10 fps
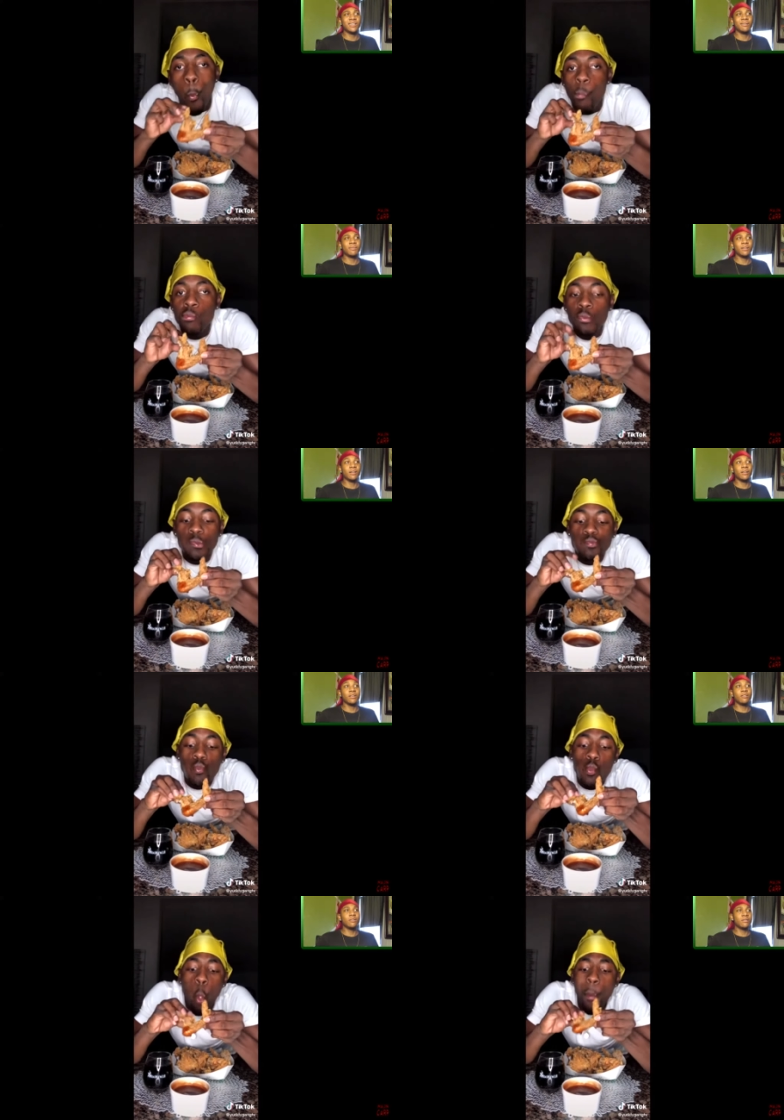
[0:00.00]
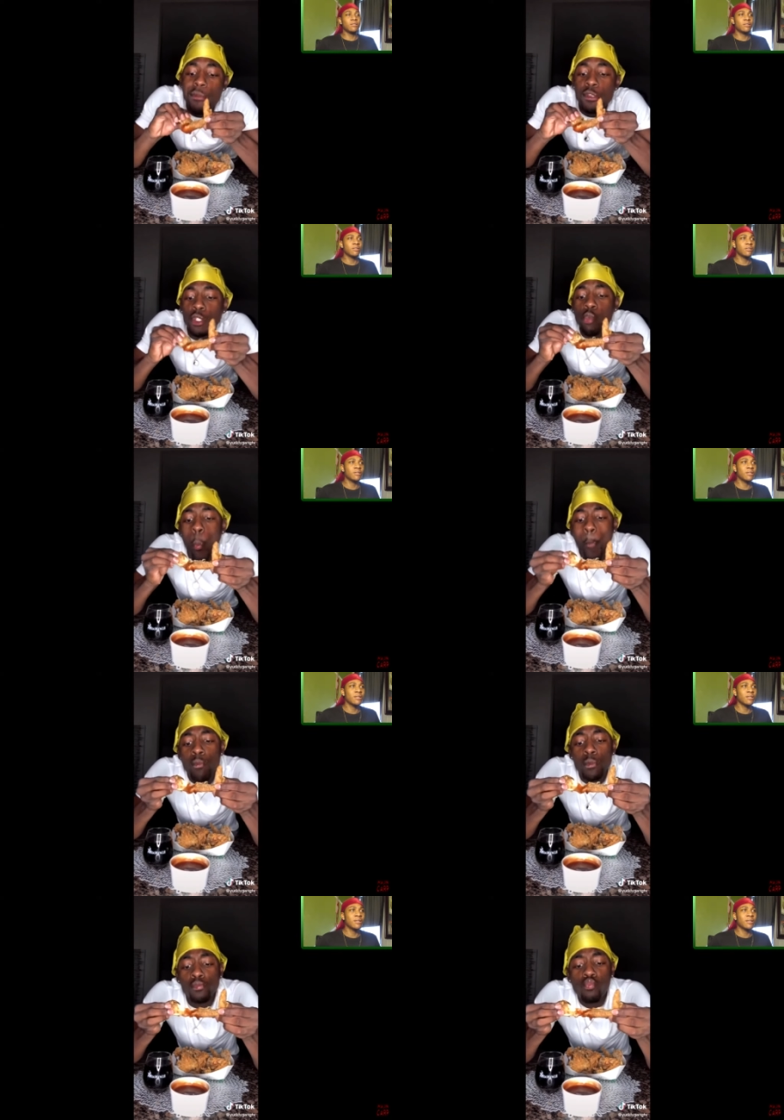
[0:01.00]
Uh, yo
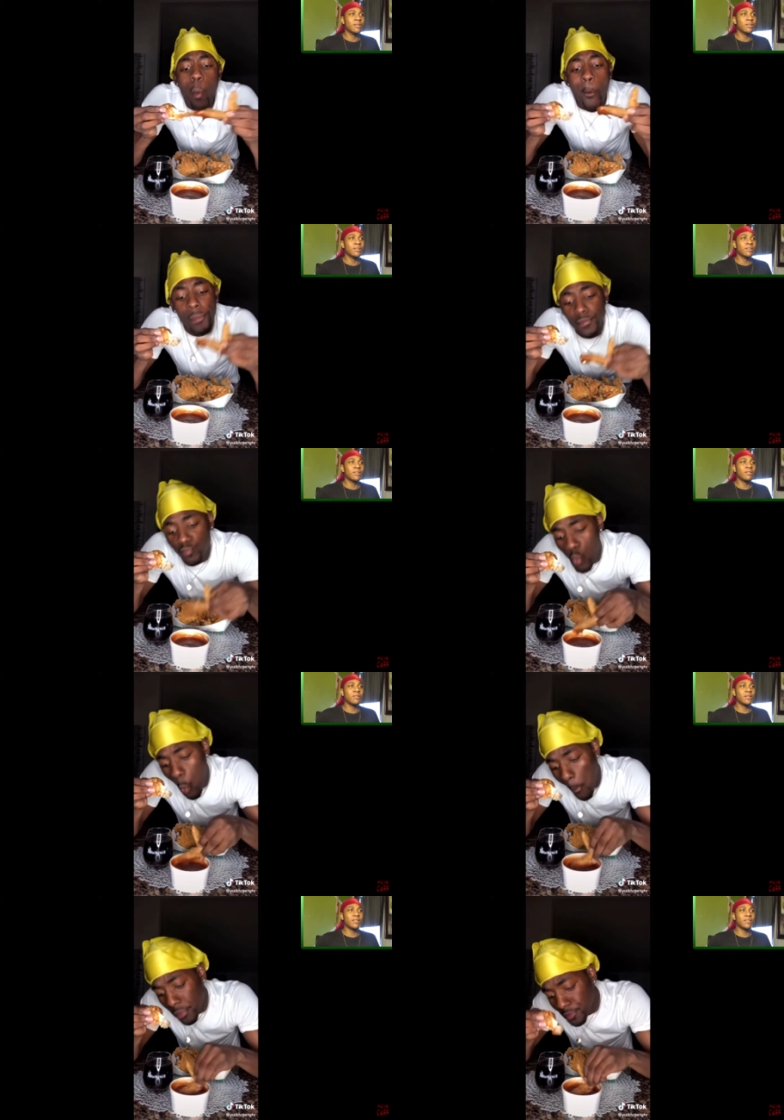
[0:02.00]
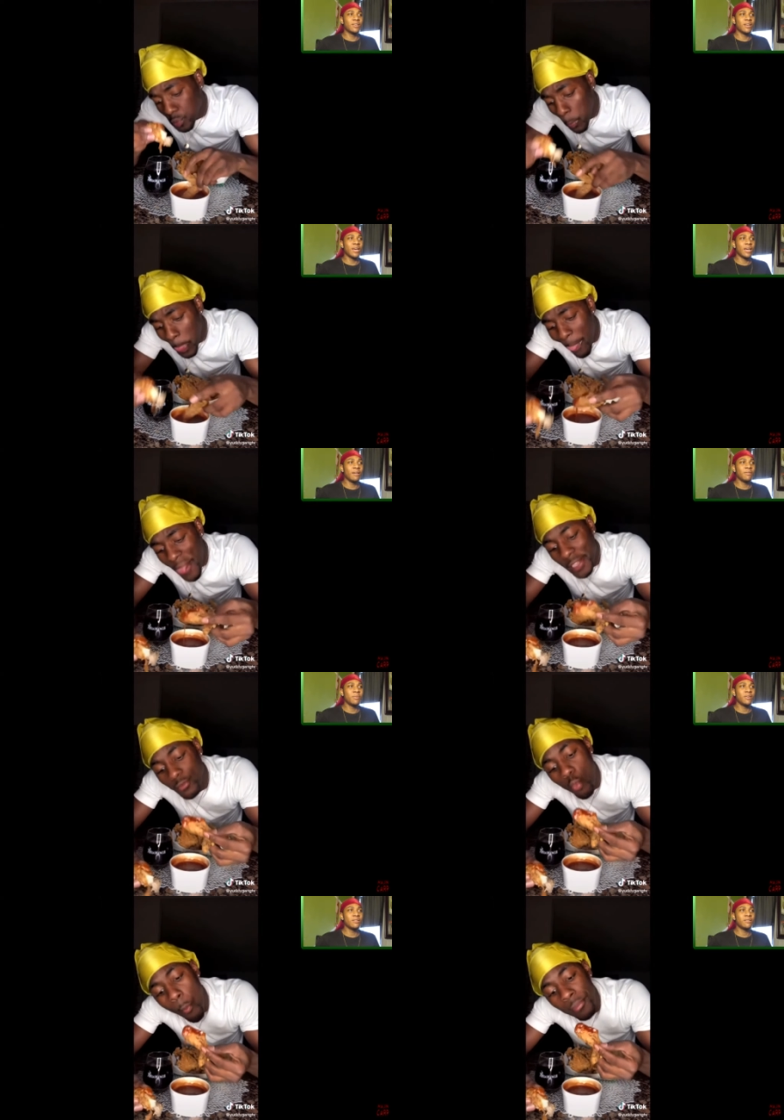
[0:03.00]
yo, can can I have a
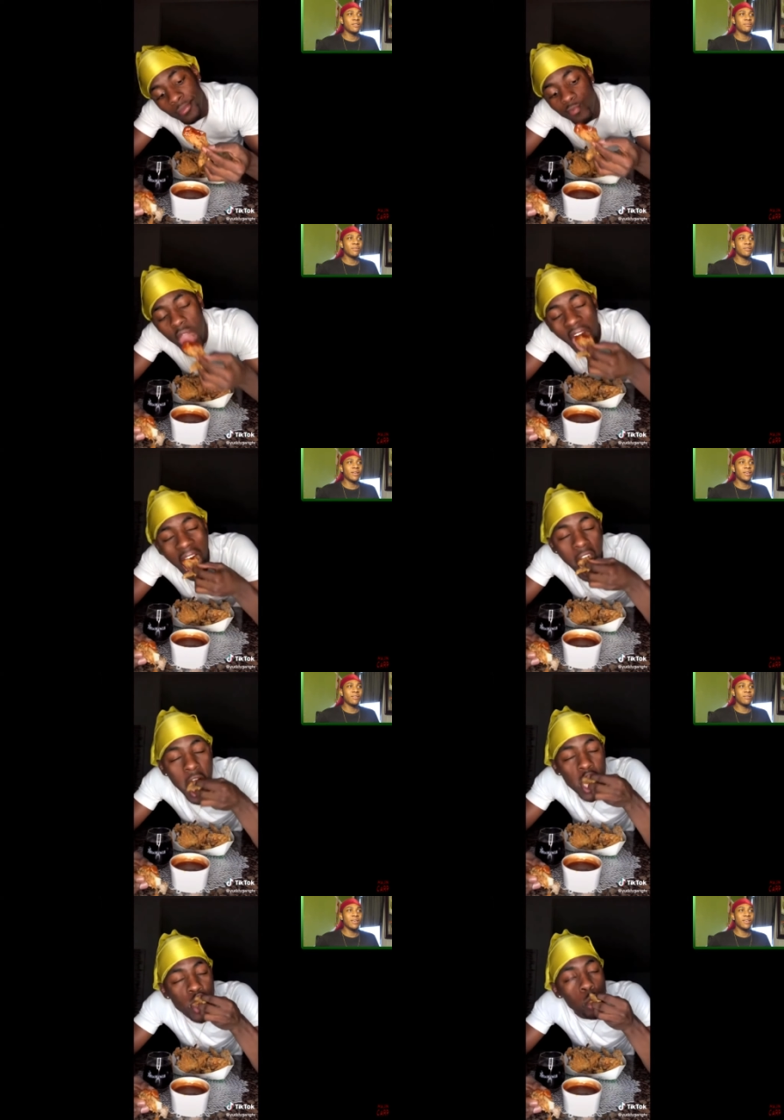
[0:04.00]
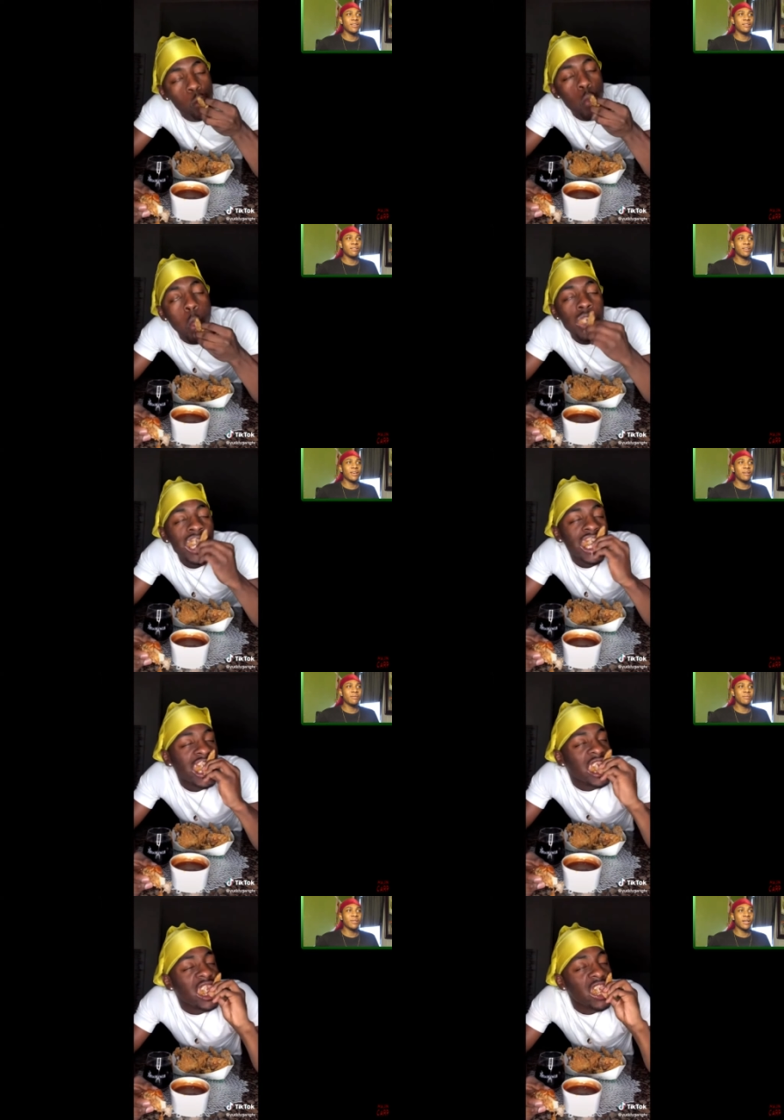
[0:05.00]
piece or something, bro? Like you eating it on the
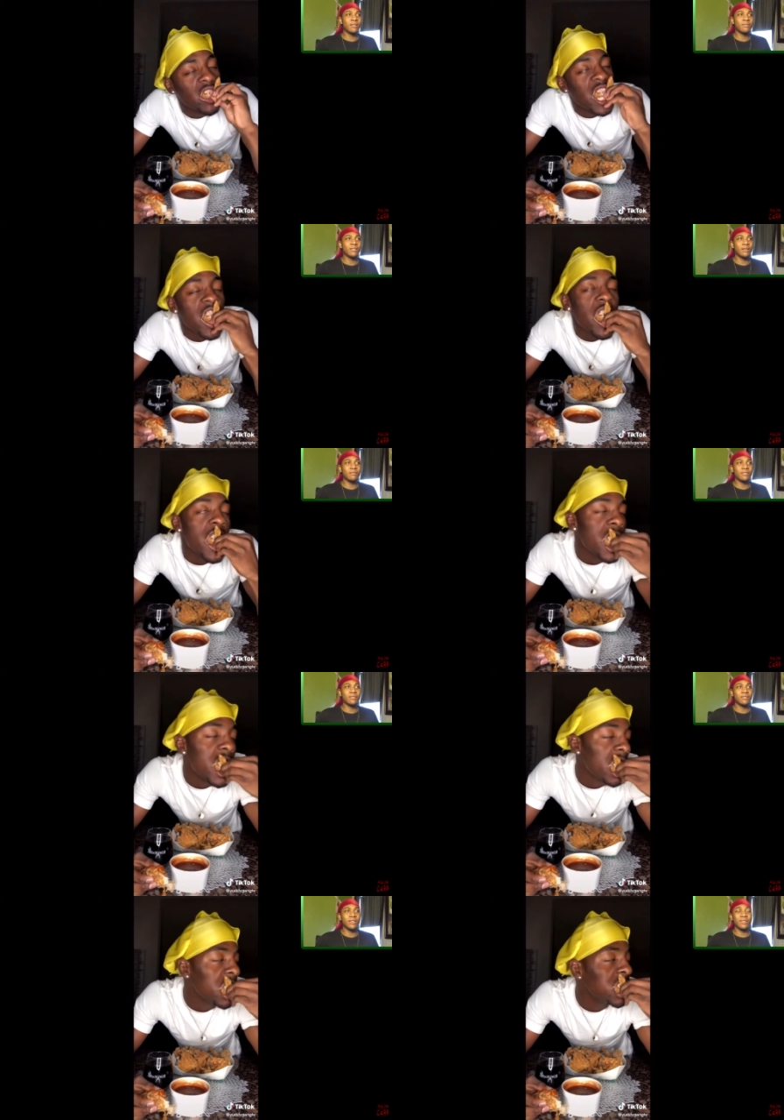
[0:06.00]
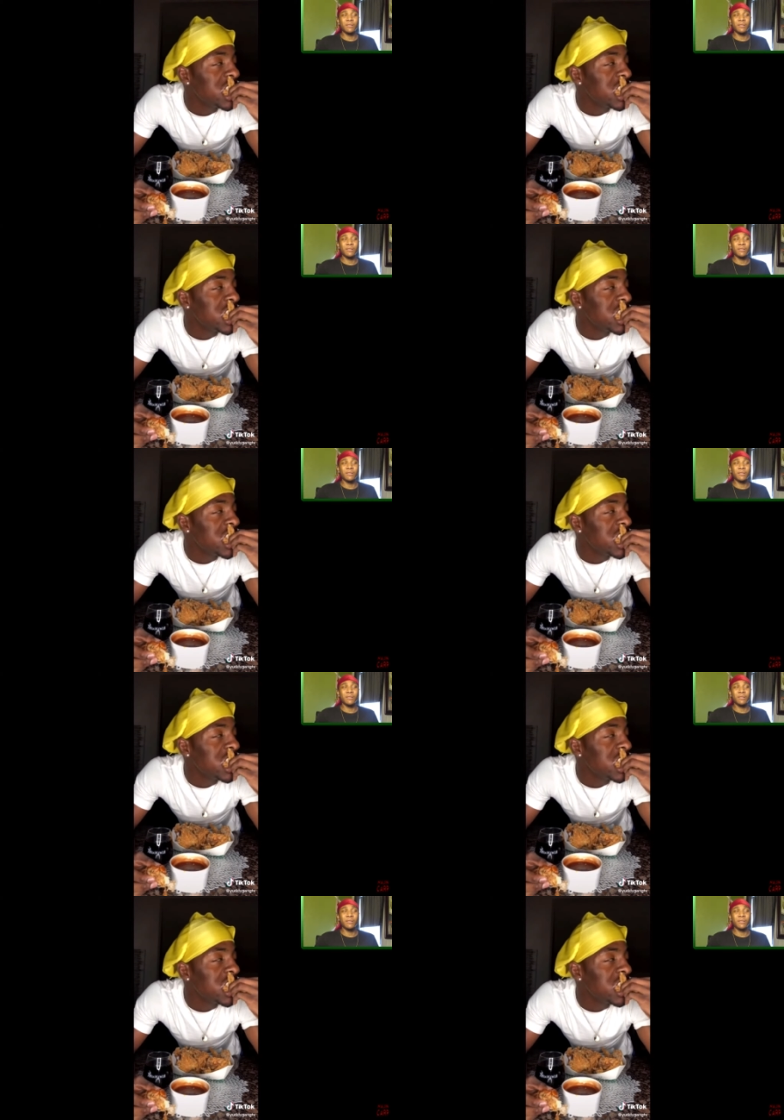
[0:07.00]
camera, but I don't, I don't understand.